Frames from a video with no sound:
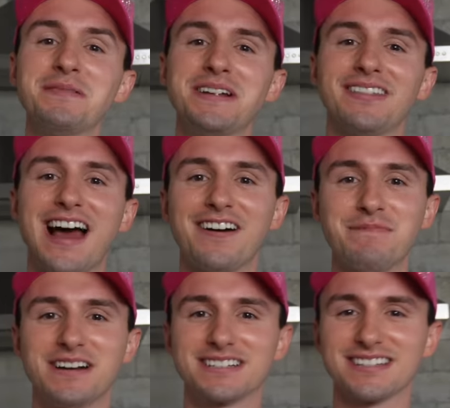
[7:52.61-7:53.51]
made me laugh
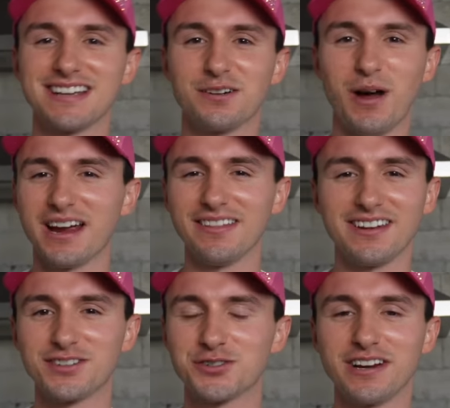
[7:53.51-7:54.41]
because it's like, why can't
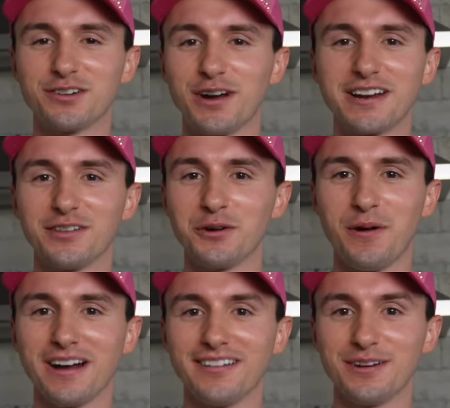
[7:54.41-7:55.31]
they just drink regular
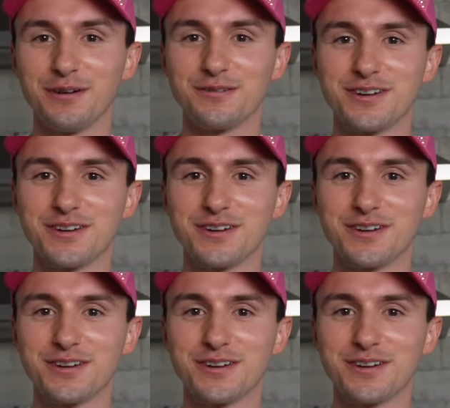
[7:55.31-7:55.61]
wine on their own